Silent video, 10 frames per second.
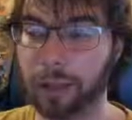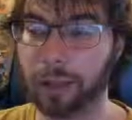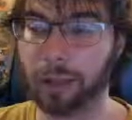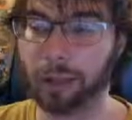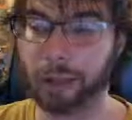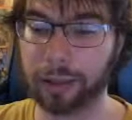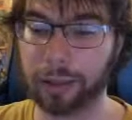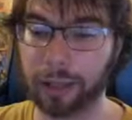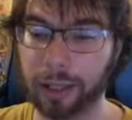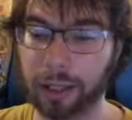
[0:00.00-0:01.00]
plays that could
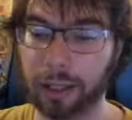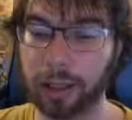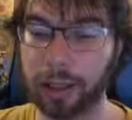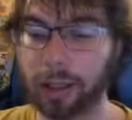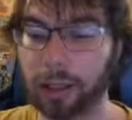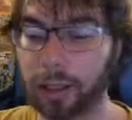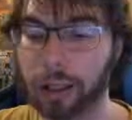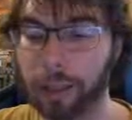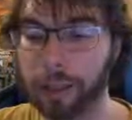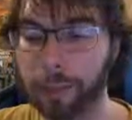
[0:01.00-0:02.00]
be made.
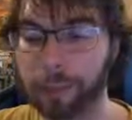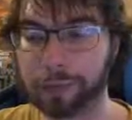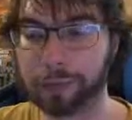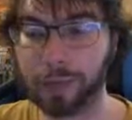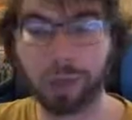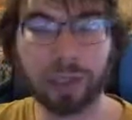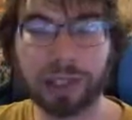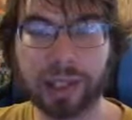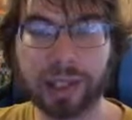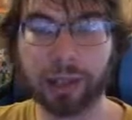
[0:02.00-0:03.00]
We'll see.